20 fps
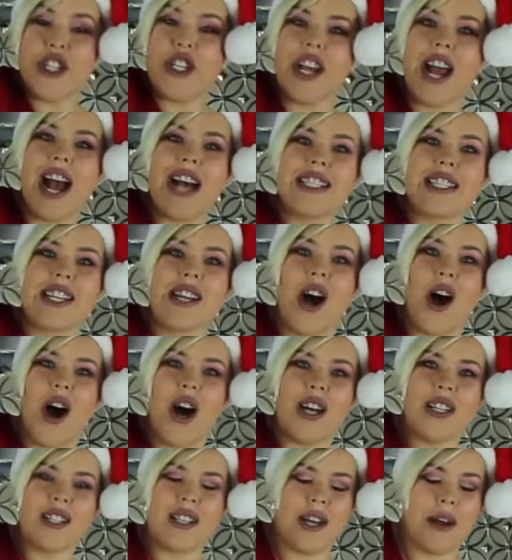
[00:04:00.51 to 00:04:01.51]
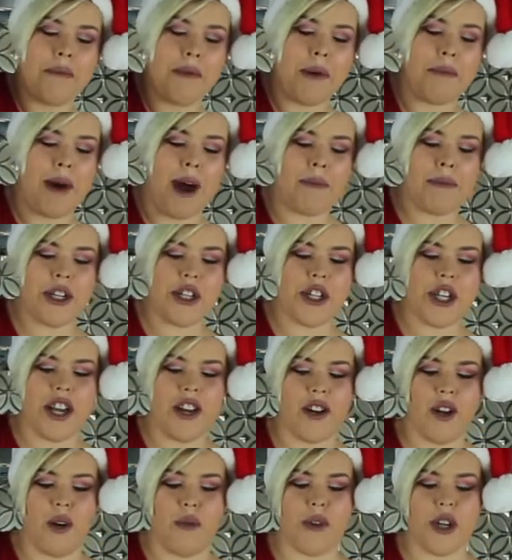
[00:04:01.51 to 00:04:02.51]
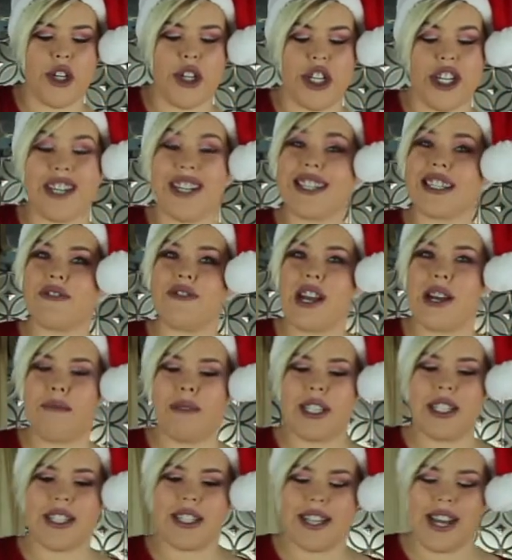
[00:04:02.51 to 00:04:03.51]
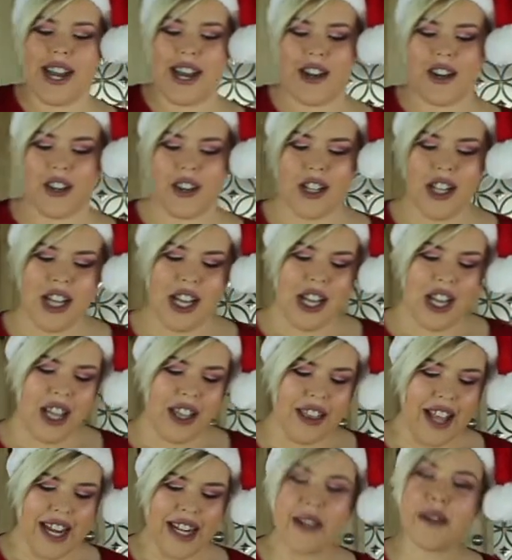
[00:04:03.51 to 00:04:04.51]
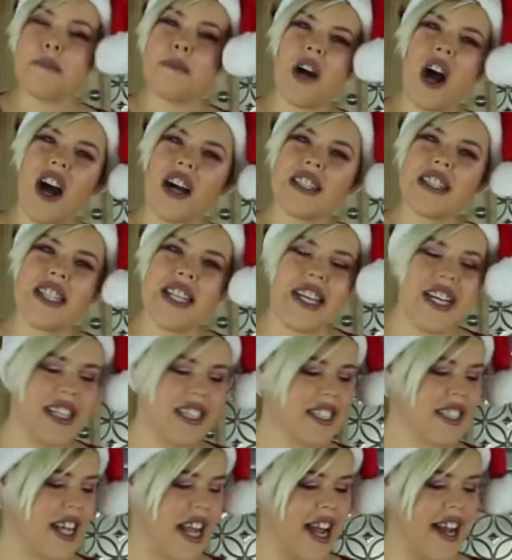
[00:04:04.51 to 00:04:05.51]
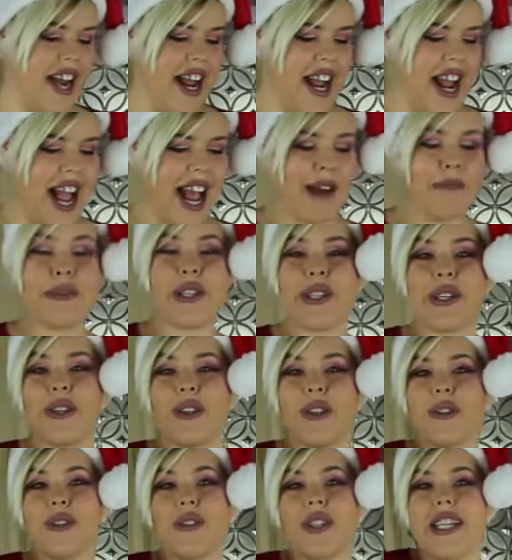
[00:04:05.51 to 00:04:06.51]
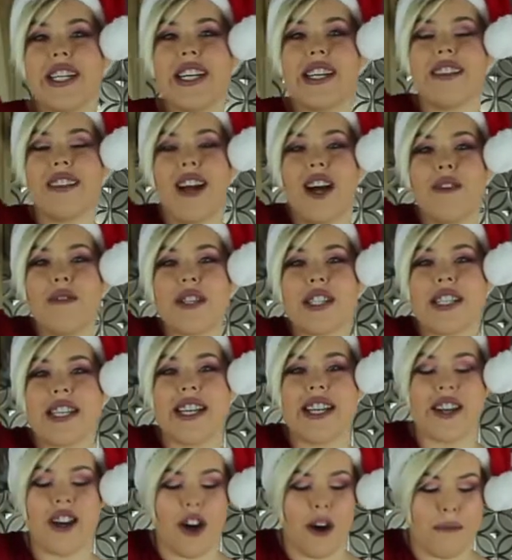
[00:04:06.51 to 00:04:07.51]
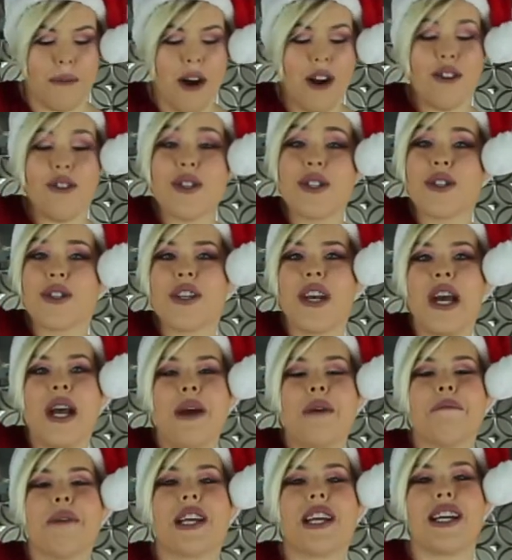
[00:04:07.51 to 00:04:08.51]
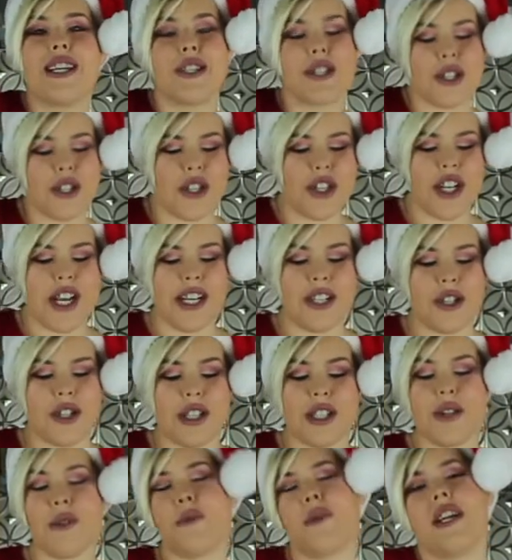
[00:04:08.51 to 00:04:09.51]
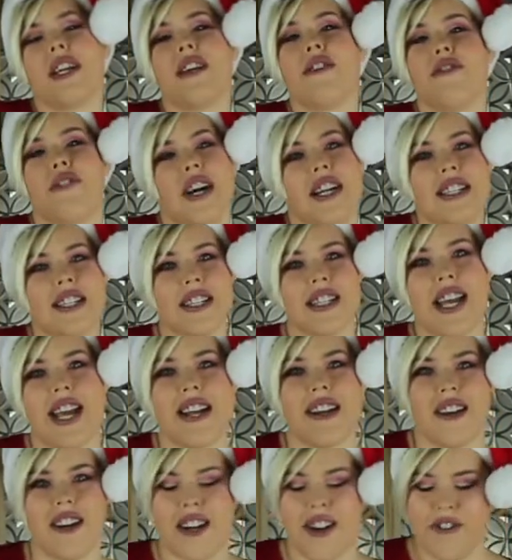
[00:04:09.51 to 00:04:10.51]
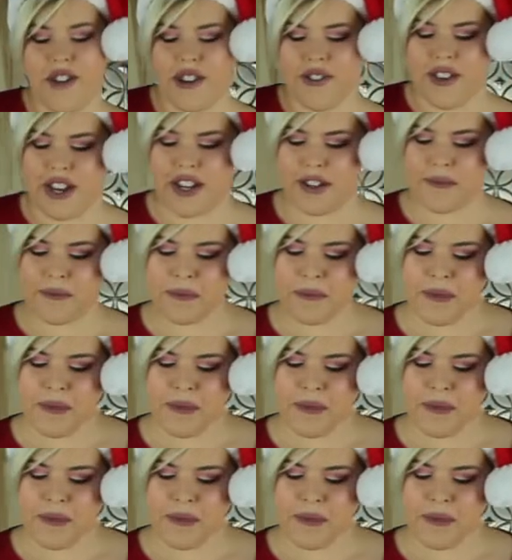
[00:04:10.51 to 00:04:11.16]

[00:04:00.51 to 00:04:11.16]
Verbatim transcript: She has an awesome mommy channel where she does family style like content and I absolutely love seeing her posts because she has just a really fun take on everything.